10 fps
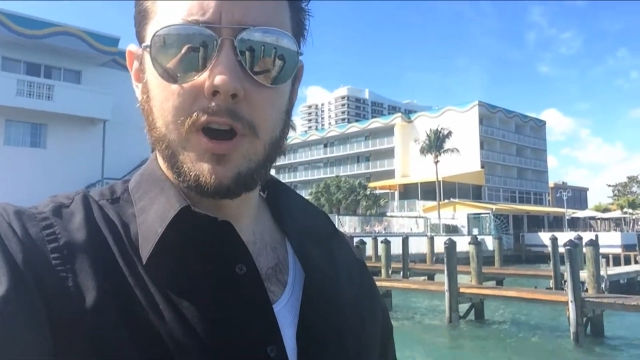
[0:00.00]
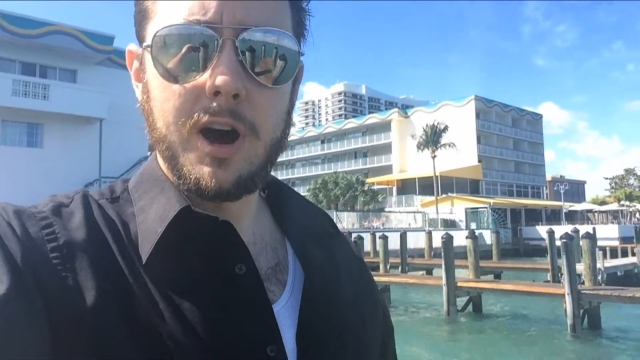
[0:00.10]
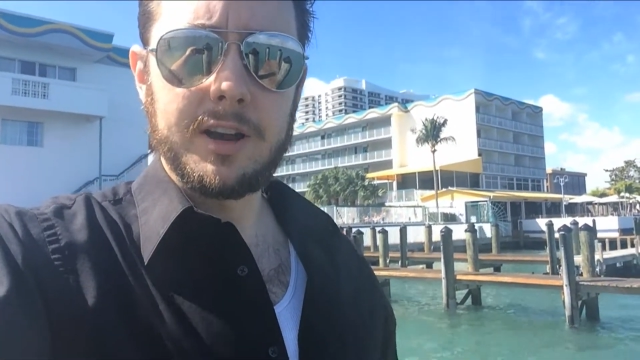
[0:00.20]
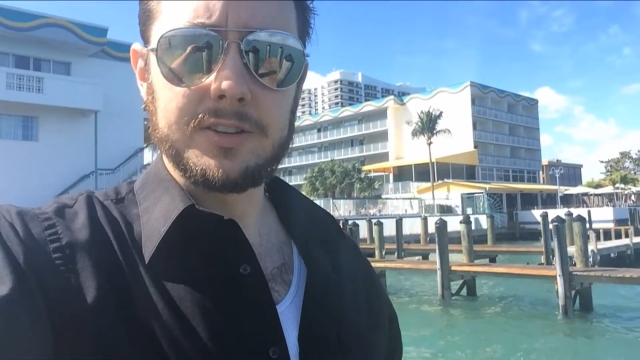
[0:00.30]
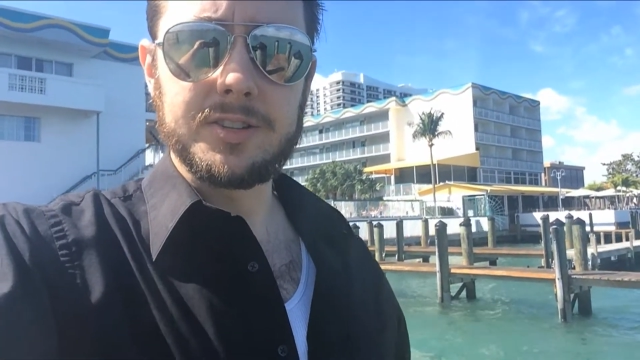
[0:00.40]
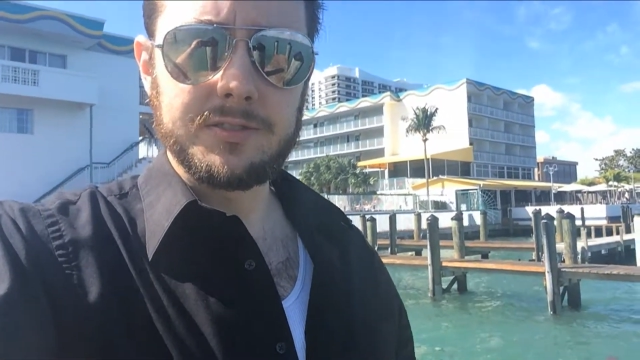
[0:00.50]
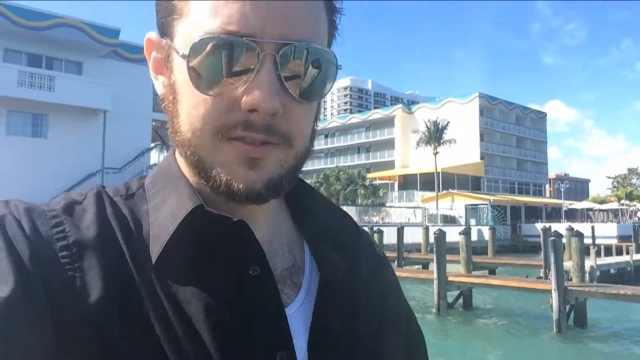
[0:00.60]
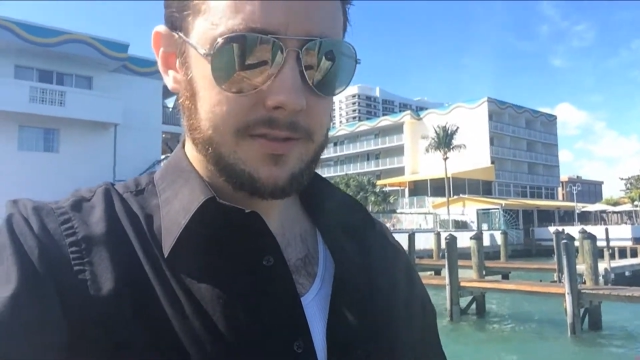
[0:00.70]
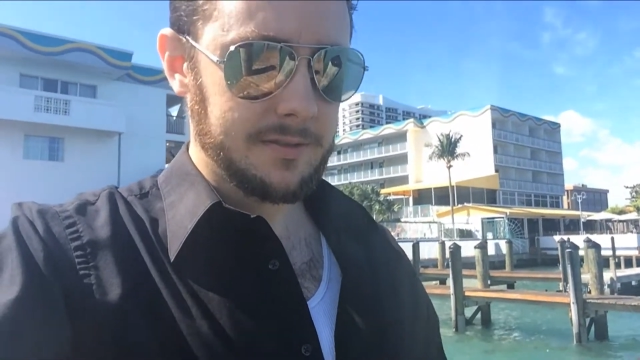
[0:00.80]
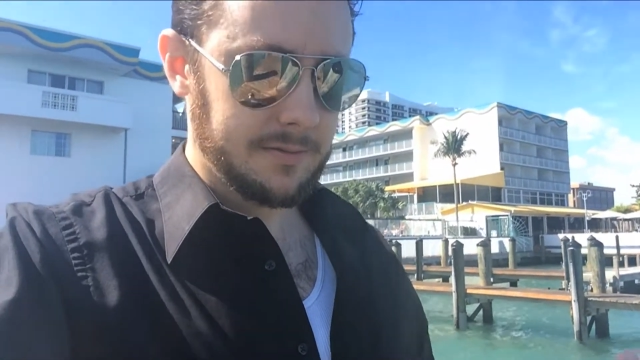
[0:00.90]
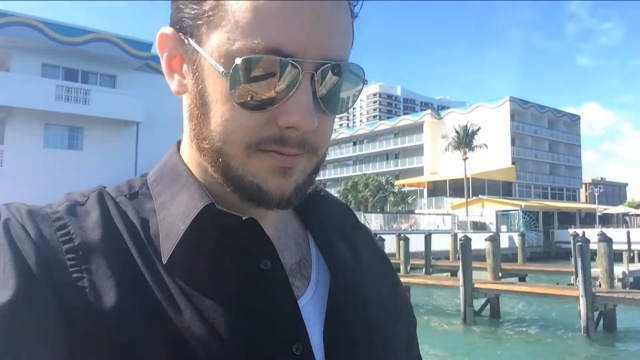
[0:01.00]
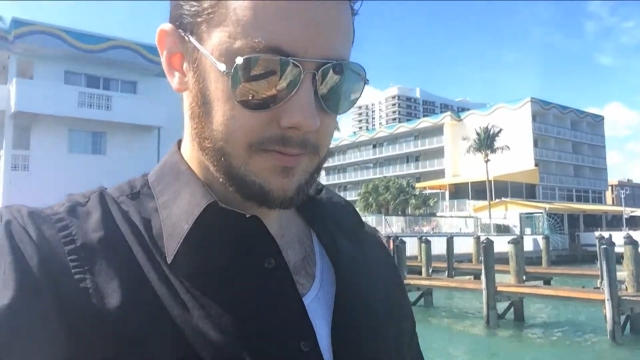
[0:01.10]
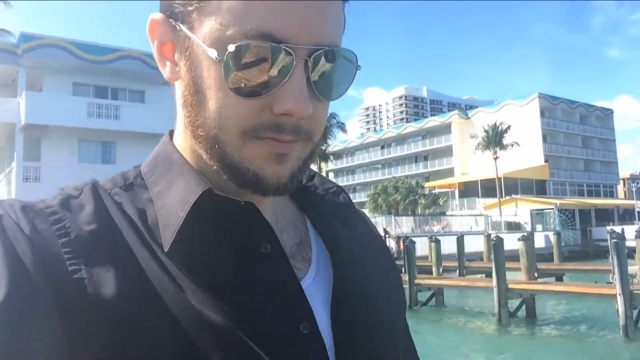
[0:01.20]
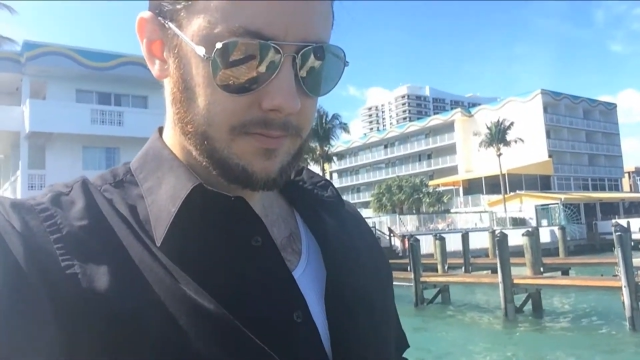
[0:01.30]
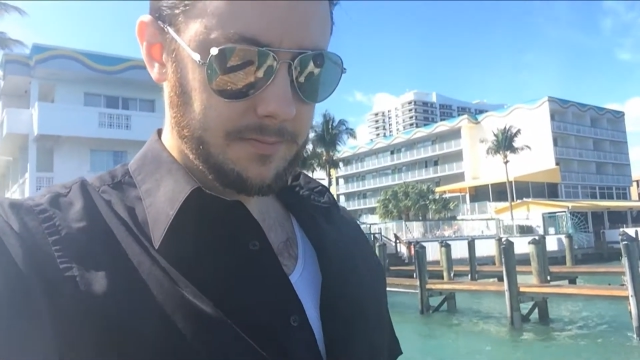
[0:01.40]
I've kind of come to the
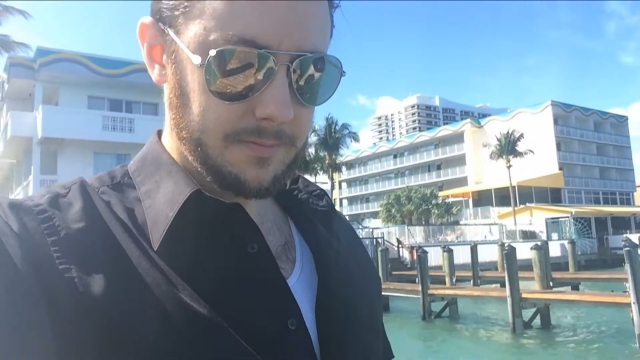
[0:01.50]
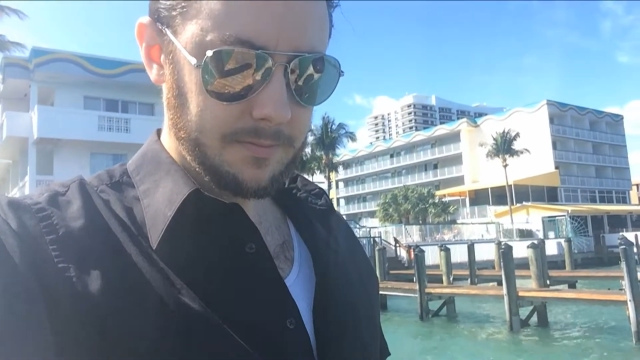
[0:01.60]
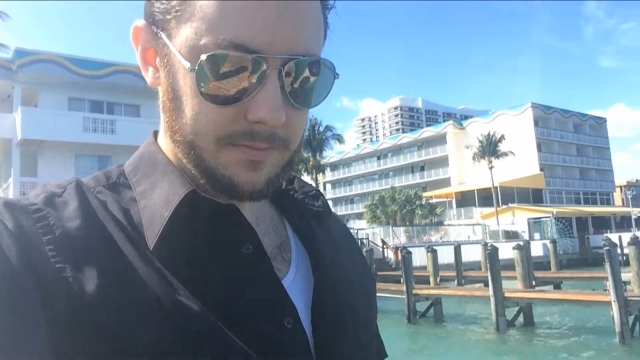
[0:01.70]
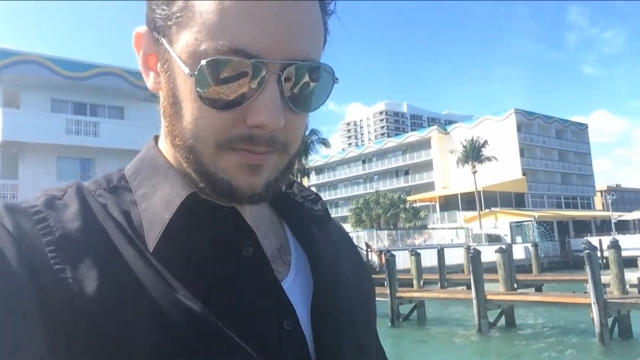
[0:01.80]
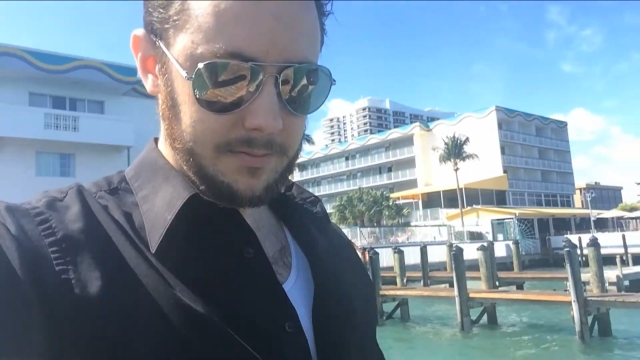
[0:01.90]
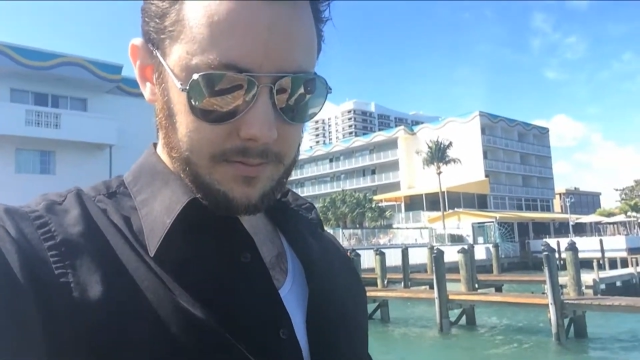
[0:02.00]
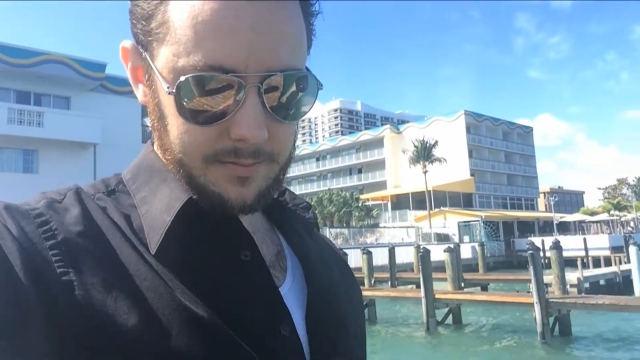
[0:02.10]
conclusion that